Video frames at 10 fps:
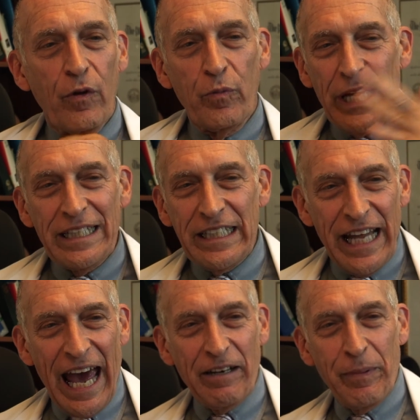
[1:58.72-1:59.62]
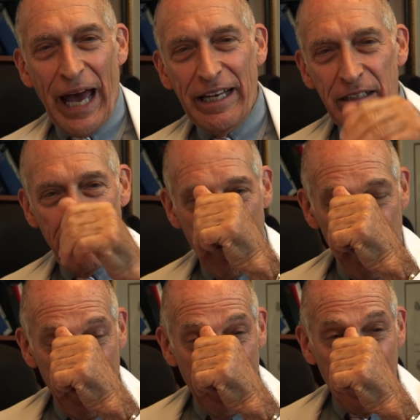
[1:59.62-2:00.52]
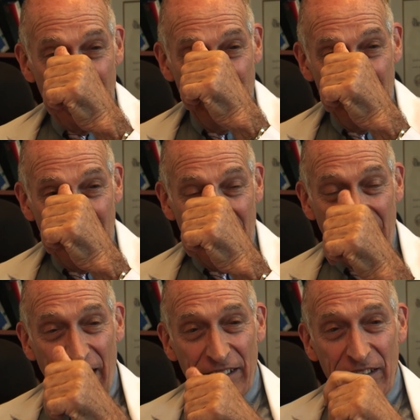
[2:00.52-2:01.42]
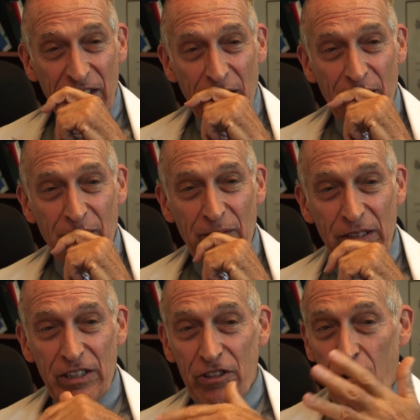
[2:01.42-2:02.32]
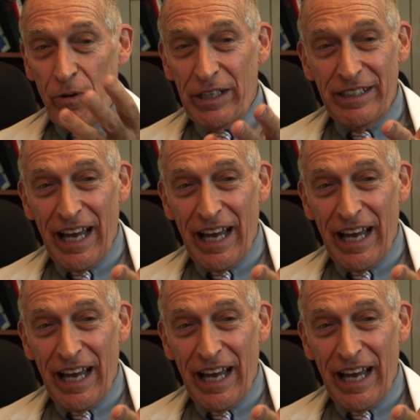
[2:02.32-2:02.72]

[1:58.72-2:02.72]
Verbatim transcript: We got the data back, and uh, this is already